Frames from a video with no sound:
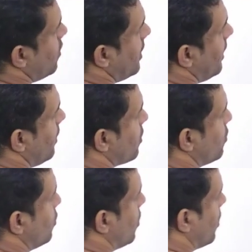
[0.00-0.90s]
a golden
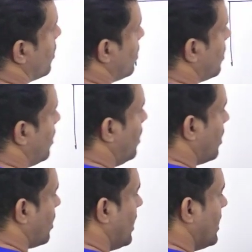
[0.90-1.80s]
rule
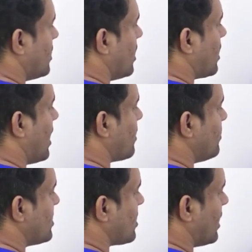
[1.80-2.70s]
in the
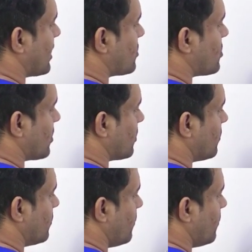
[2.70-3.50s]
garbage collection.